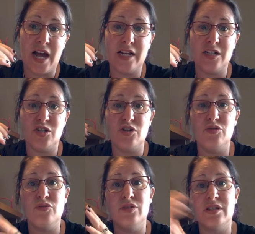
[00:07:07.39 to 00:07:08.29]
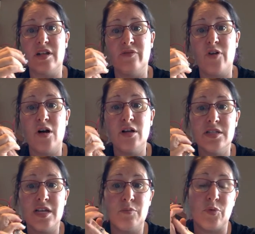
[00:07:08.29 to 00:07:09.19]
attitudes,
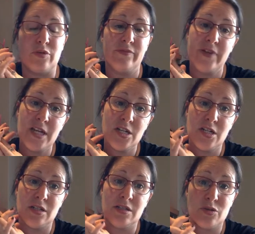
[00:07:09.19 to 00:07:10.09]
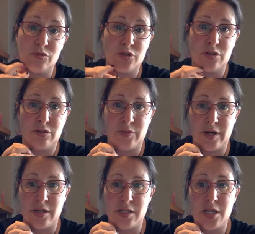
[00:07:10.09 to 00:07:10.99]
self-concept, motivation, social
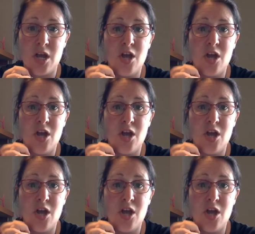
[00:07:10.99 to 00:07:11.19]
awareness.